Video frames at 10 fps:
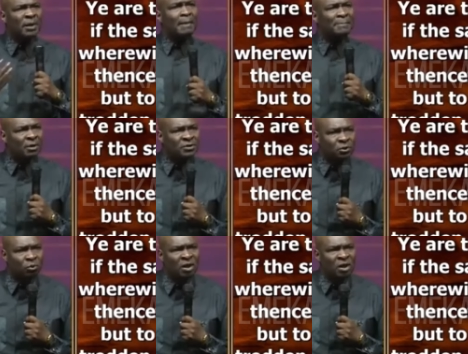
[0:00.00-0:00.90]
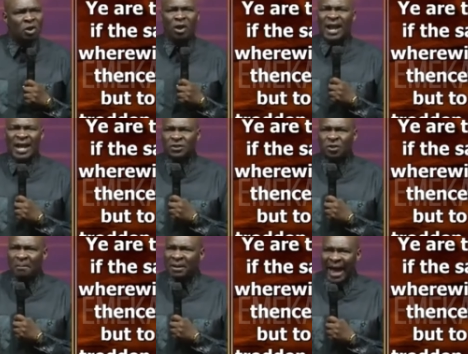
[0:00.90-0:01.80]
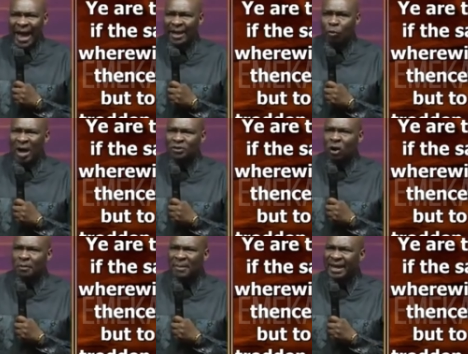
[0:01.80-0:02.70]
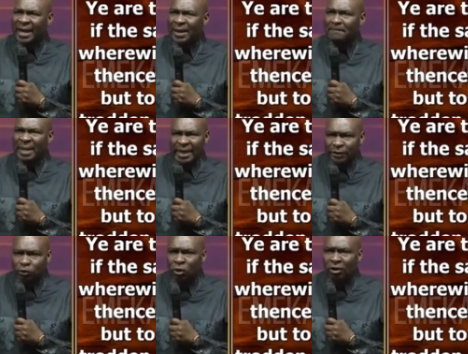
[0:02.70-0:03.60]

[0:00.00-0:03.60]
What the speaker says: about you, don't let some guy who has not made any meaning to your